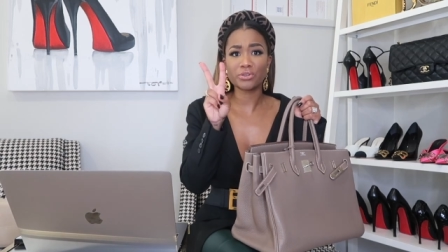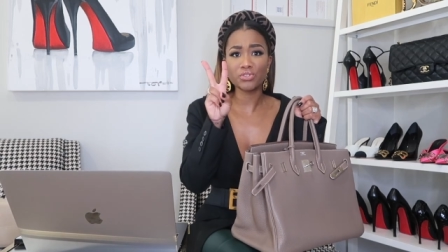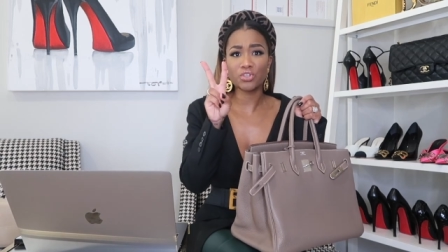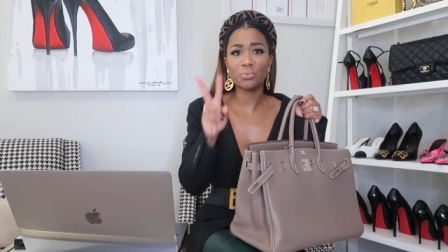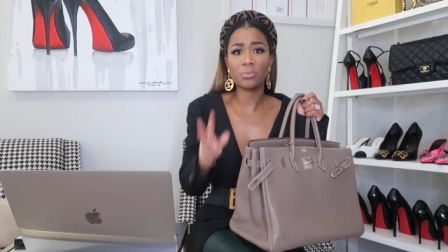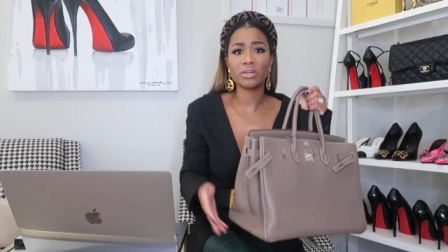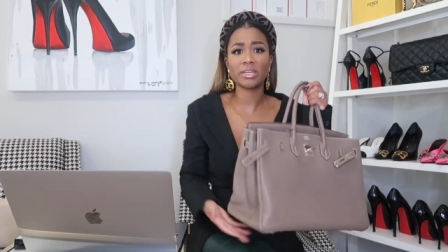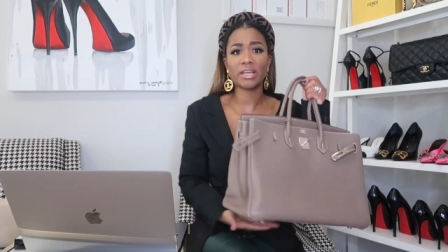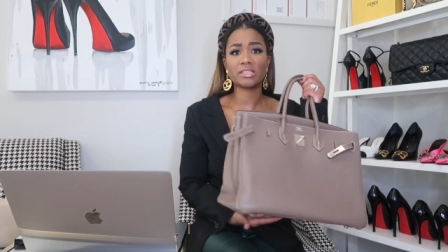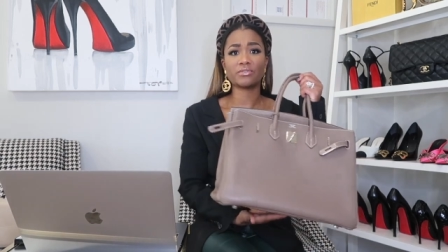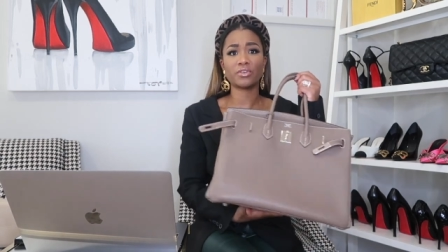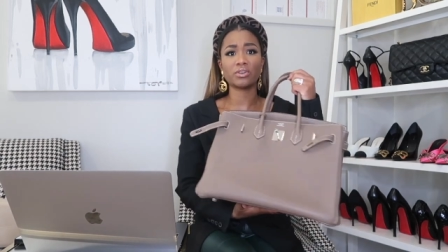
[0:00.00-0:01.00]
There's two more
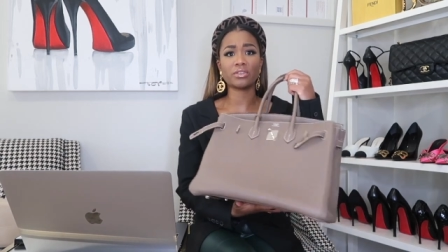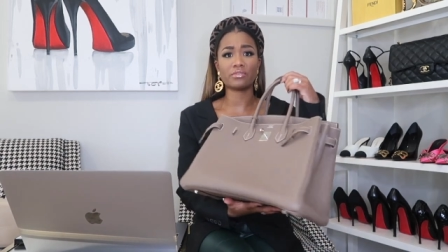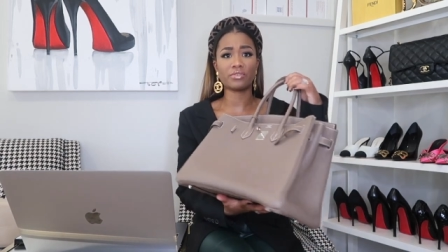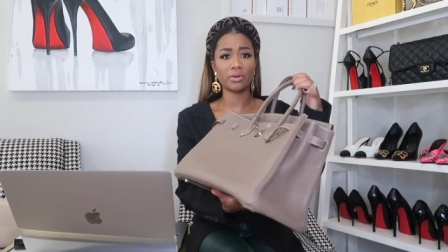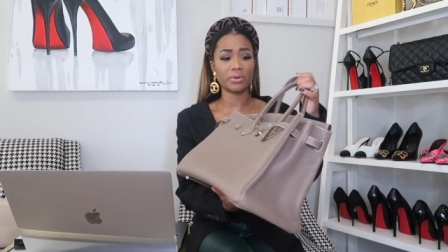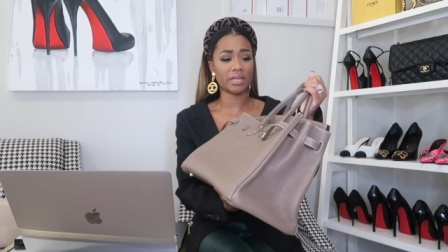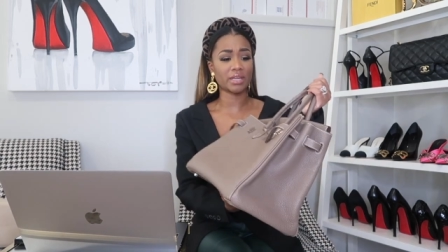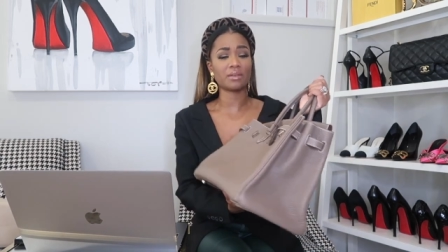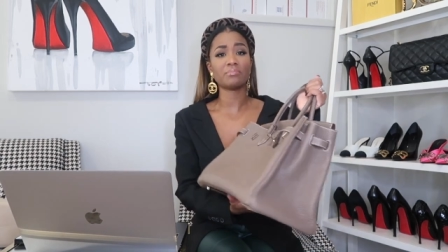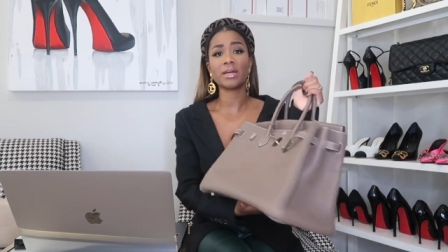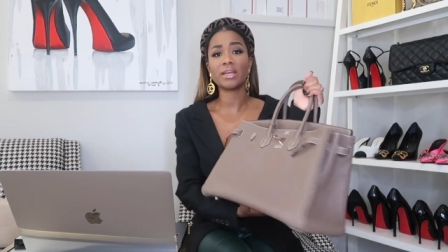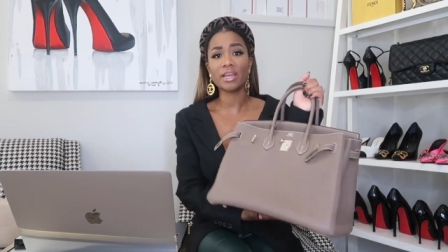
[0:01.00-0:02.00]
days of early voting,
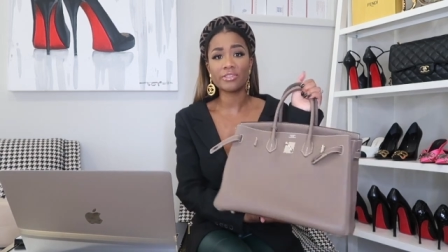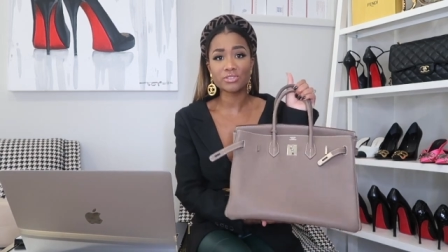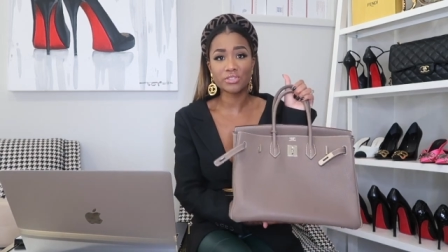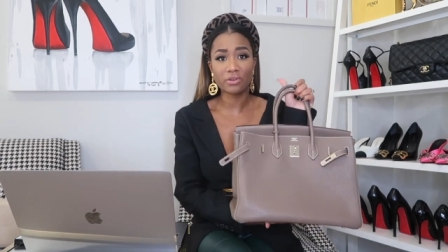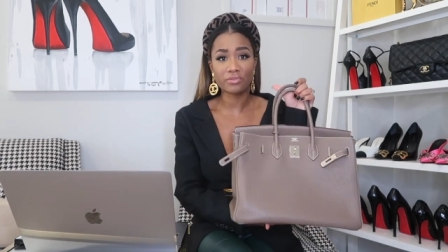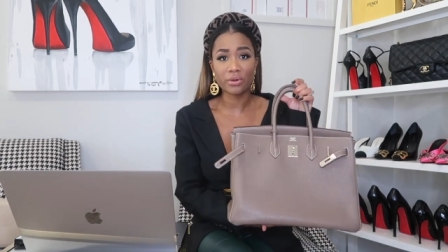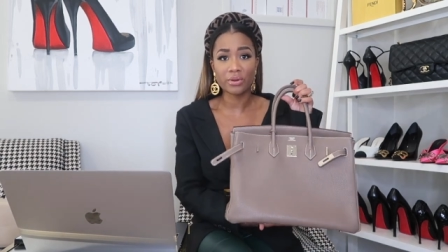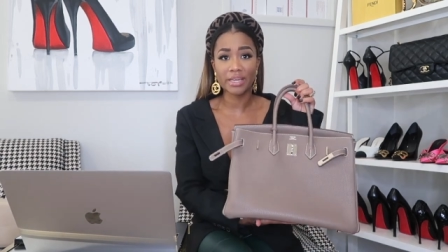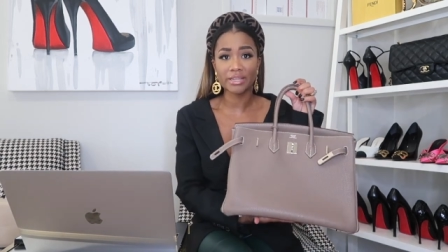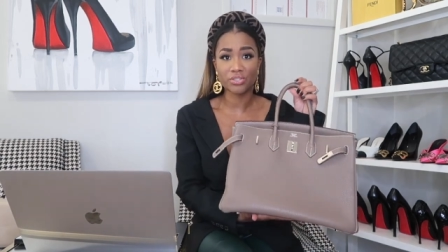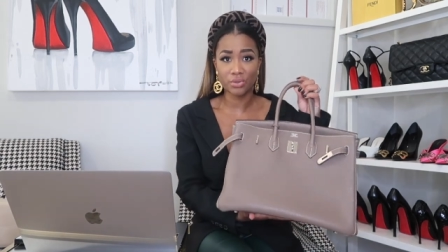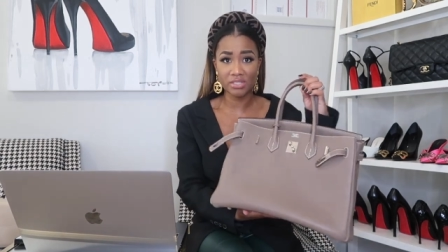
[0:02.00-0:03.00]
and Monday there's no
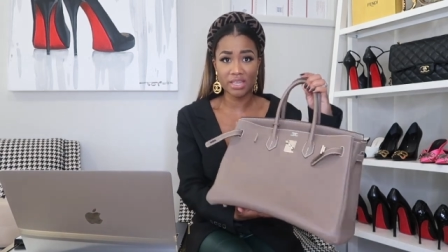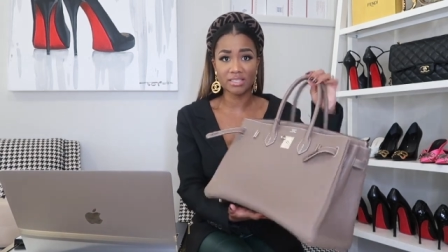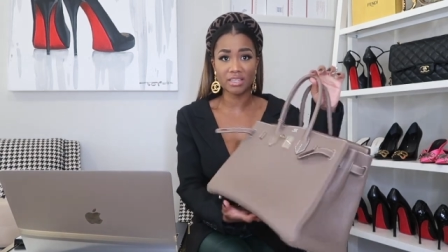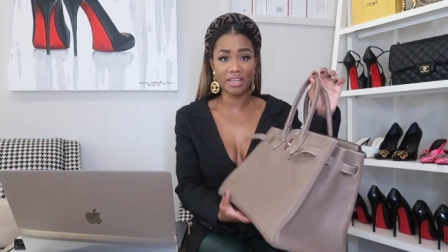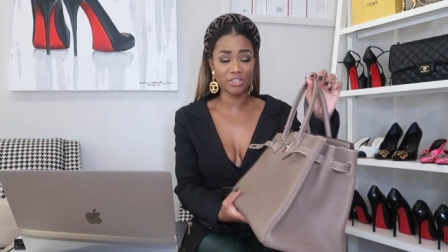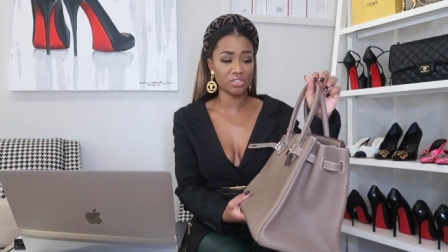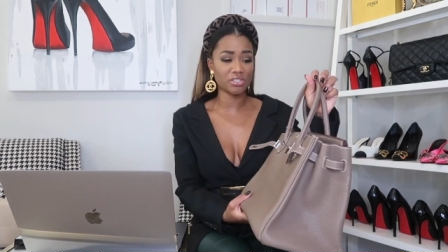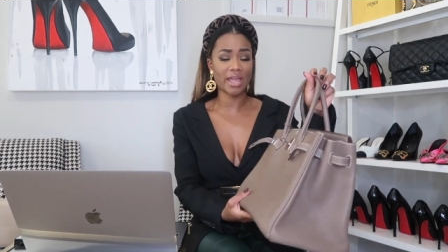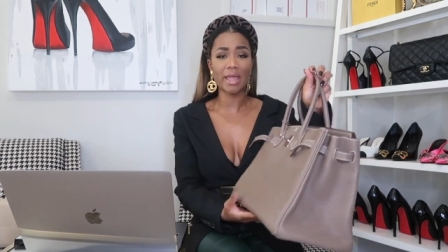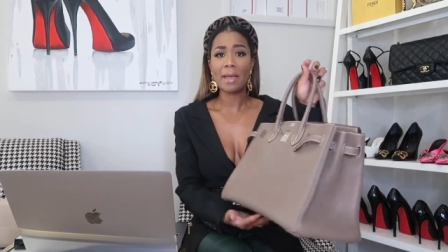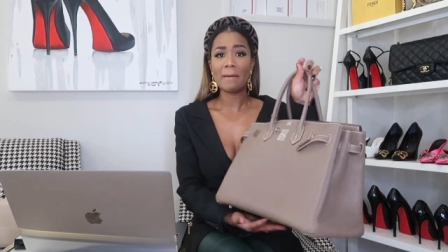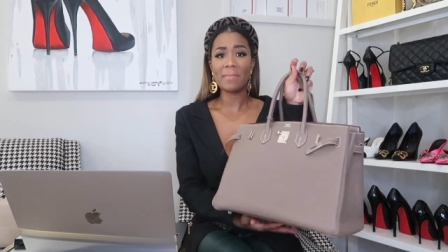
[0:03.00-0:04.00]
voting, and Tuesday is election
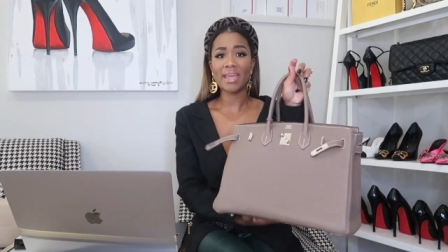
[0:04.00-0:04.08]
day.